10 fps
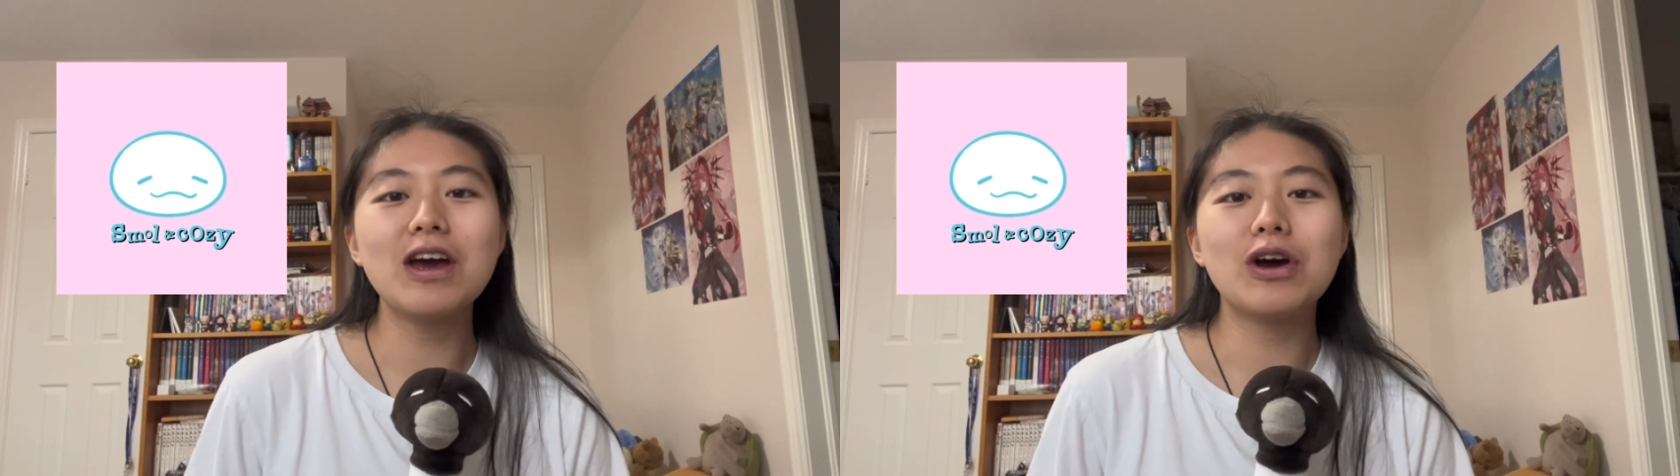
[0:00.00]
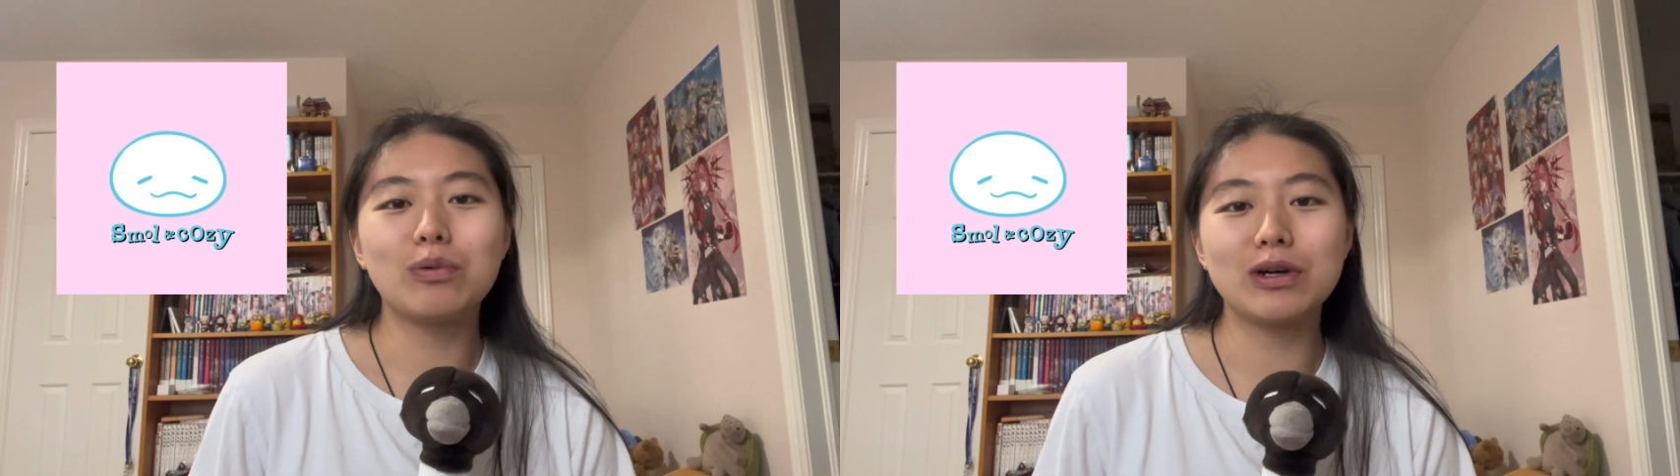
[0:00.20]

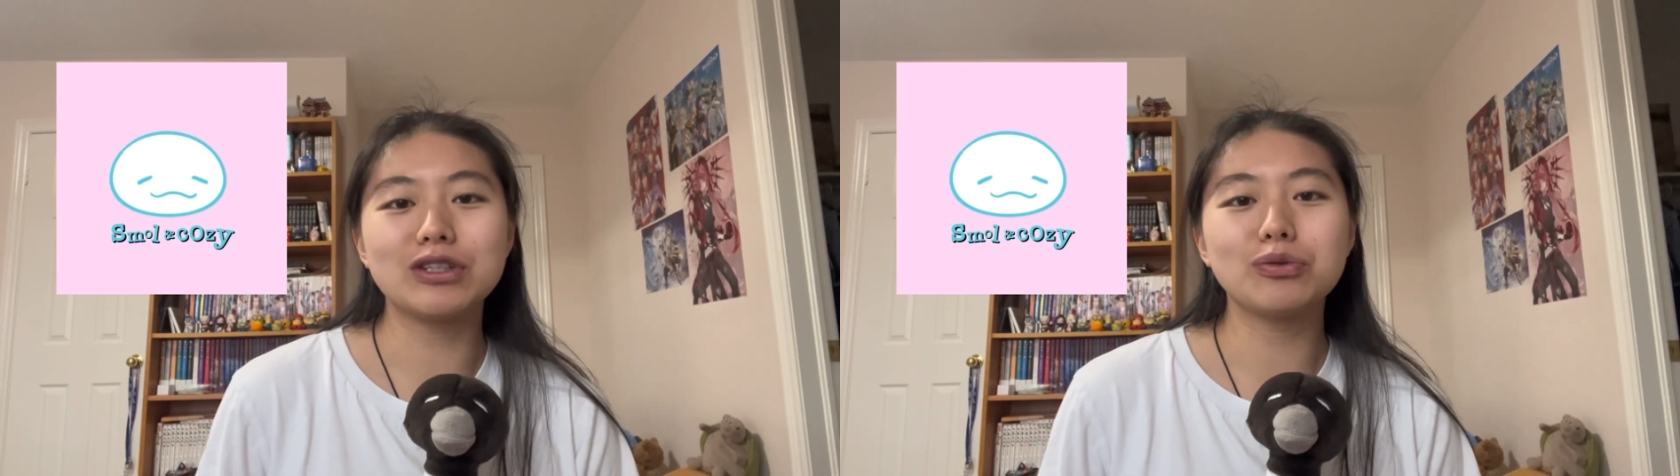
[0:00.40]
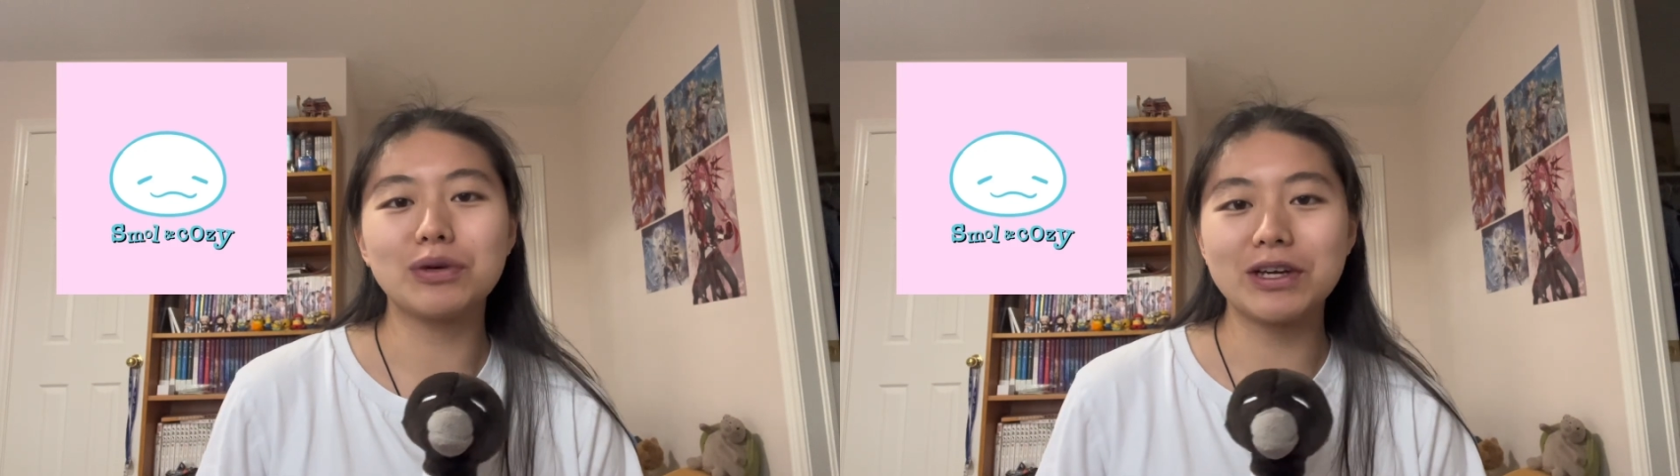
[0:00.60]

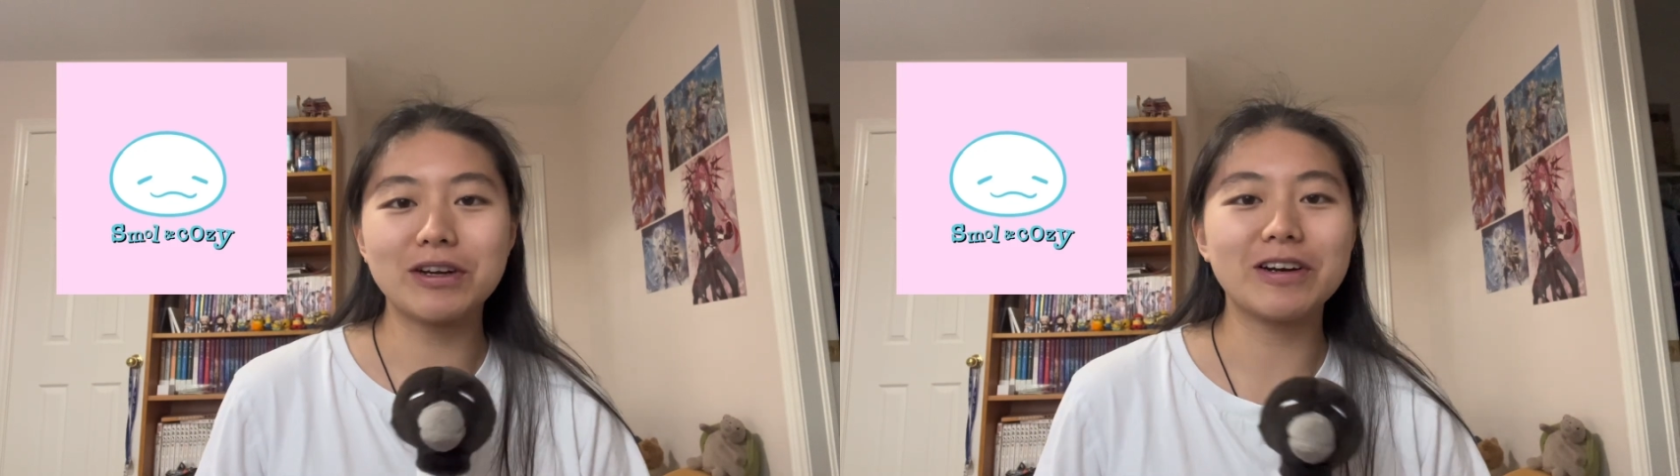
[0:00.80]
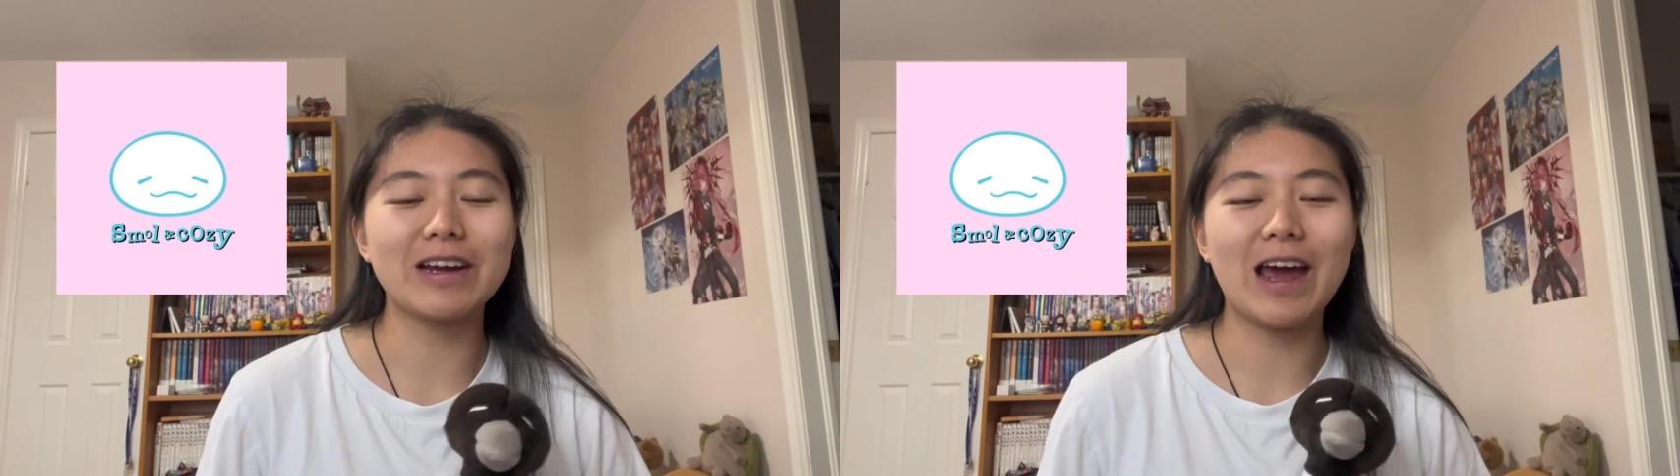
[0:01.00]
which we
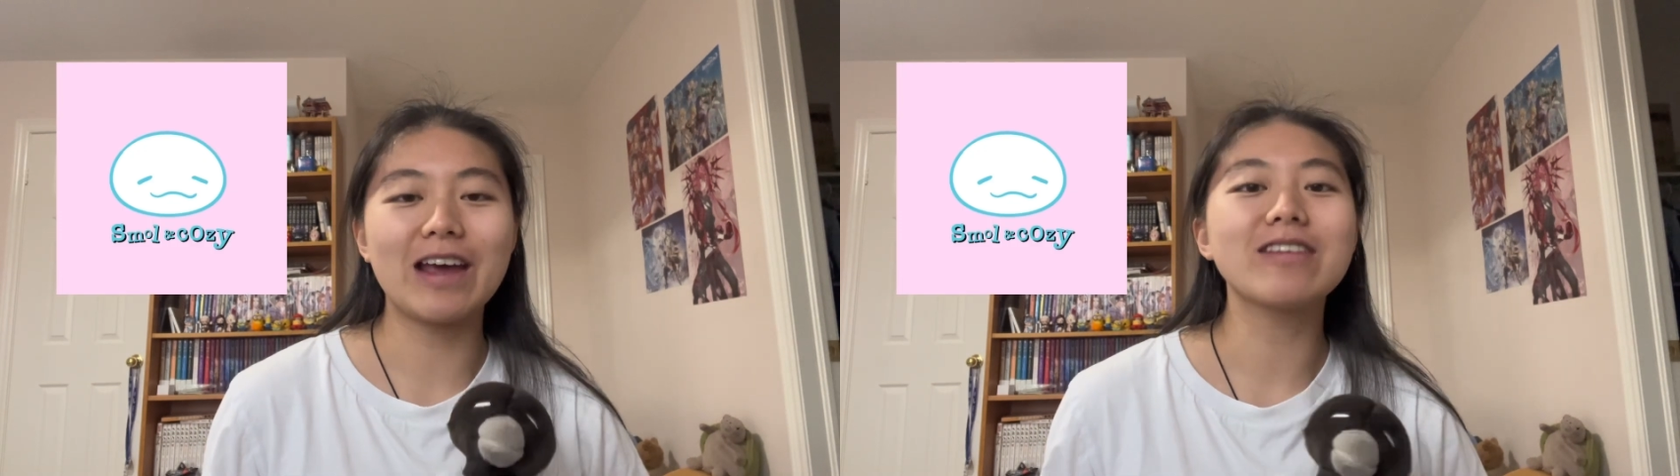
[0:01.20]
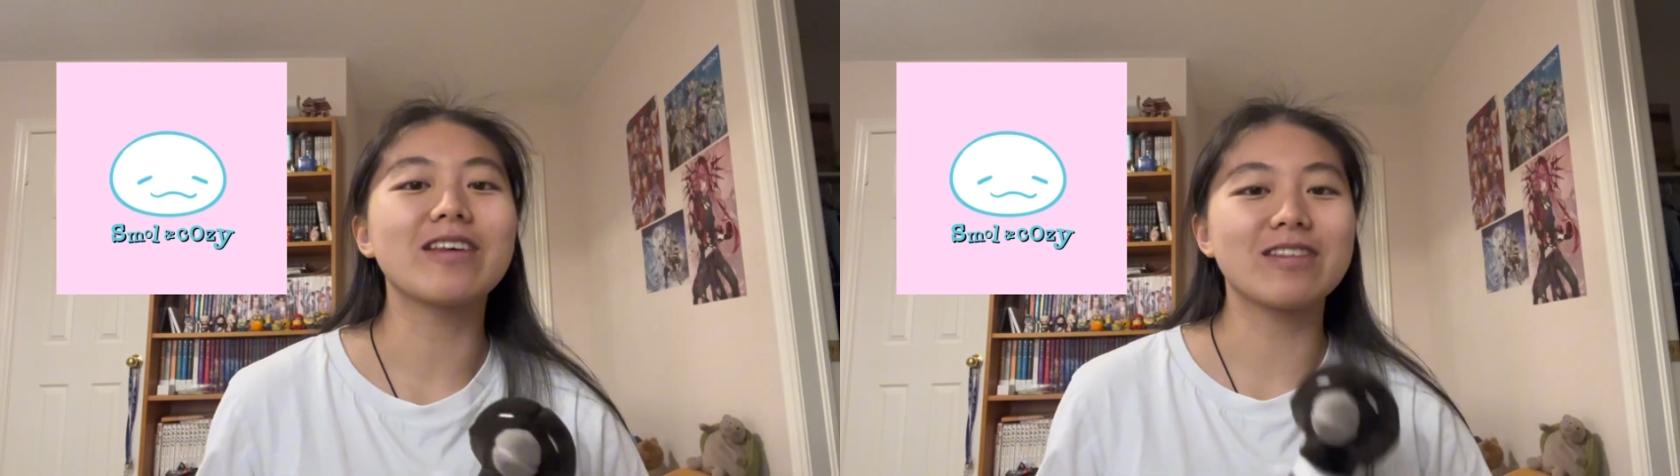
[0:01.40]

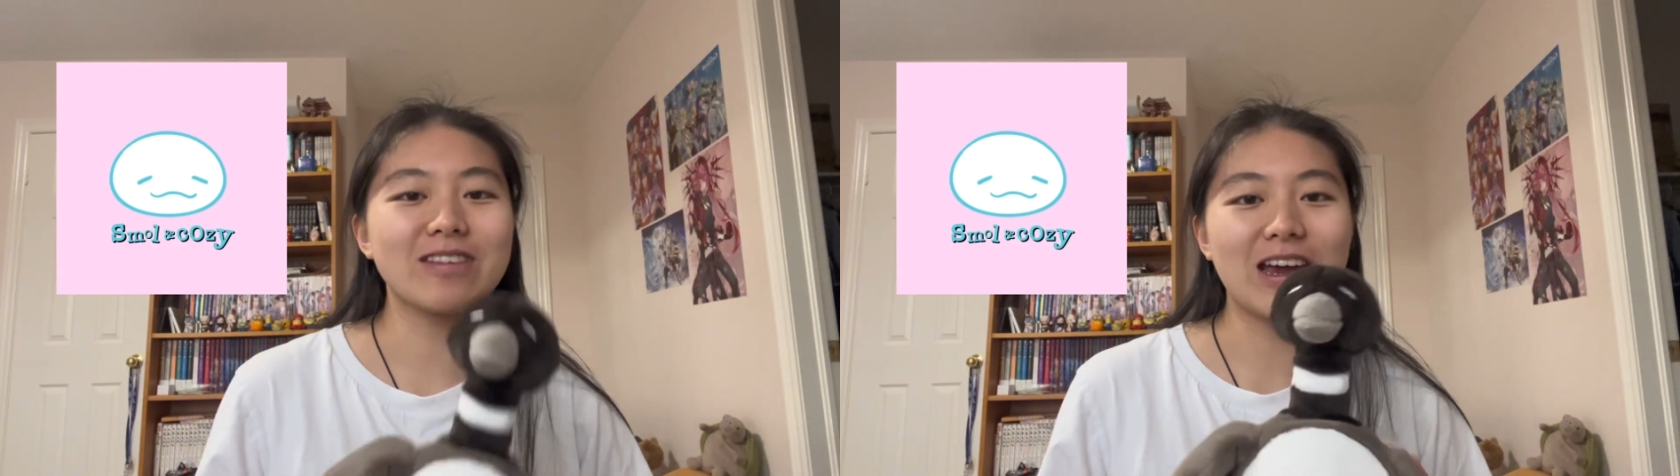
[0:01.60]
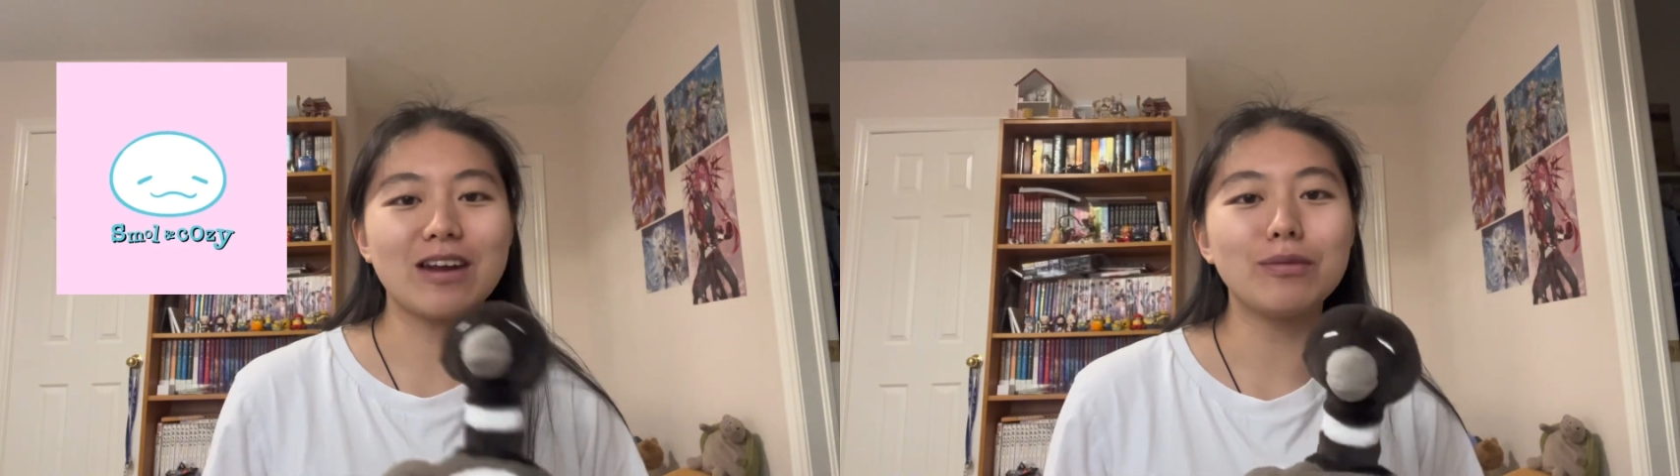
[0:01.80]
create
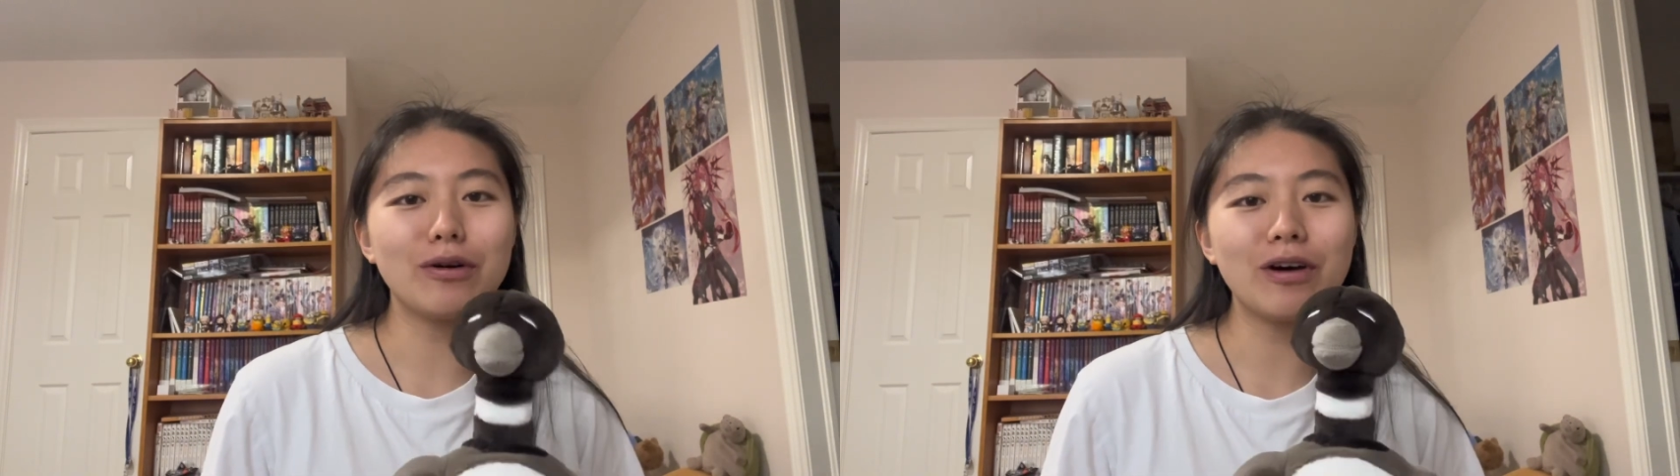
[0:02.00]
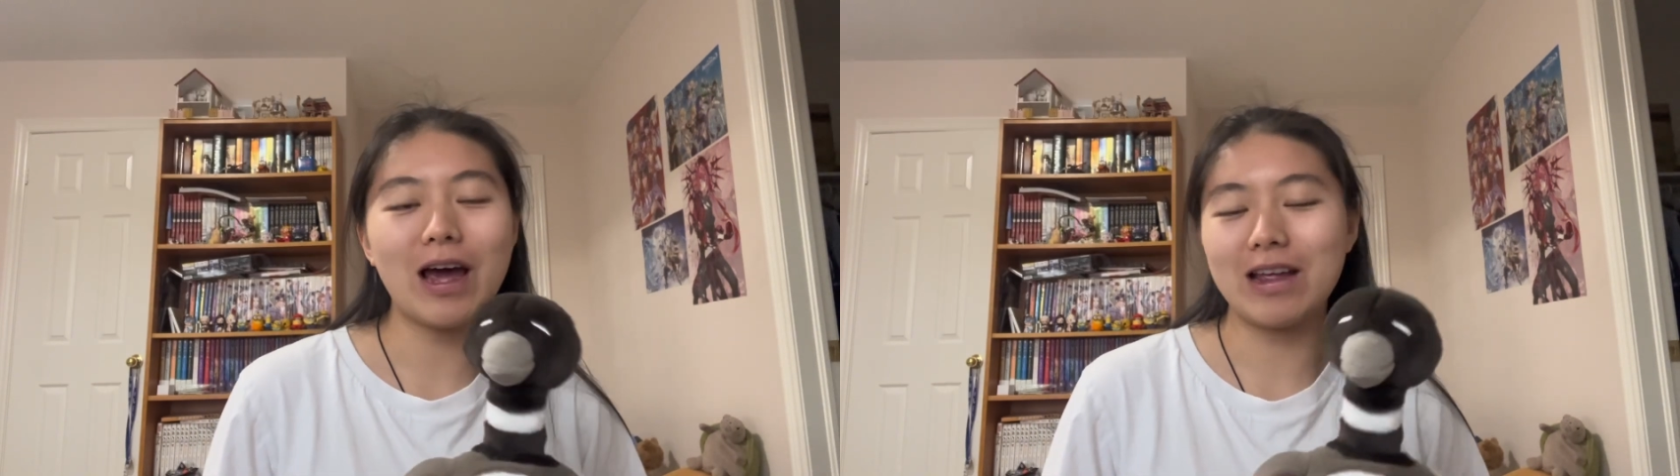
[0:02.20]

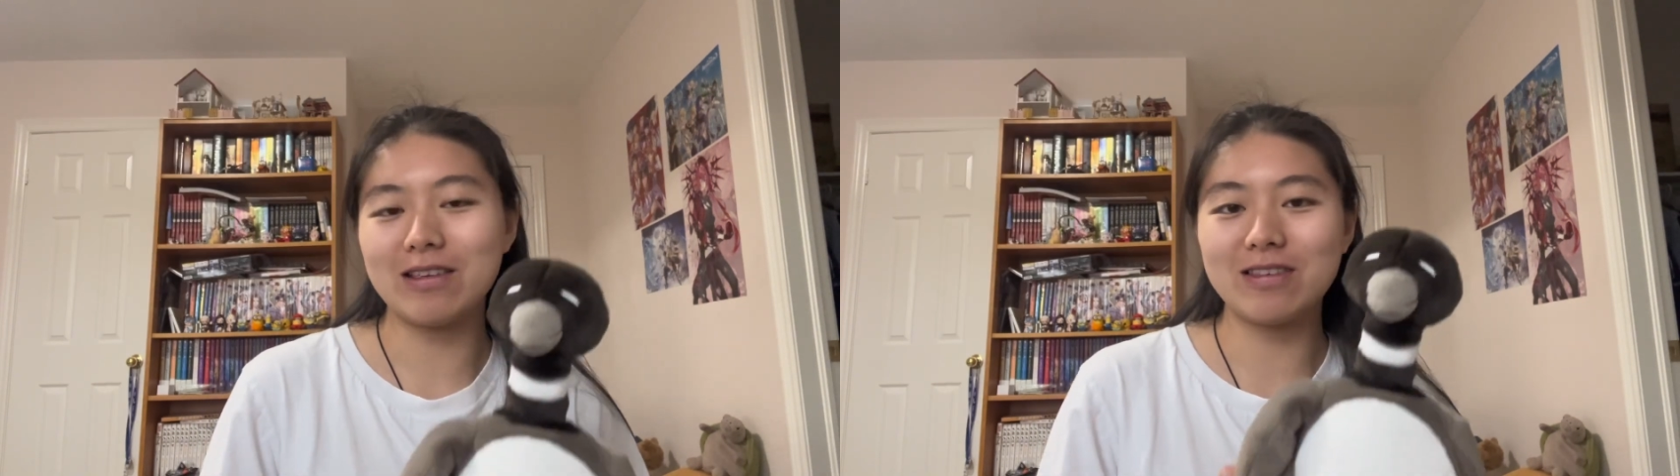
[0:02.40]
sustainable and